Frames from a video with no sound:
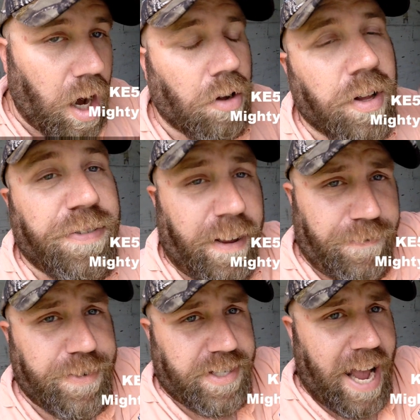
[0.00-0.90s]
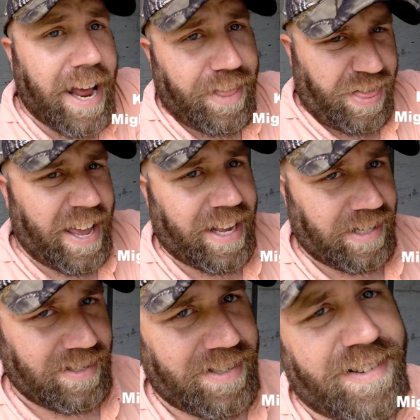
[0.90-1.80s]
on the flip side of
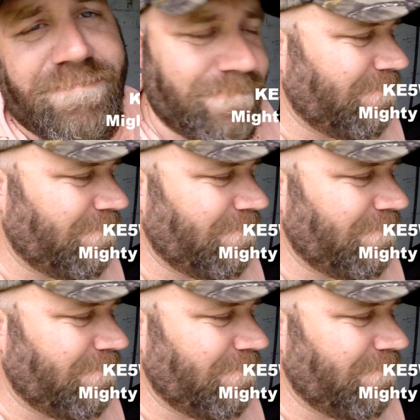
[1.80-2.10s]
things,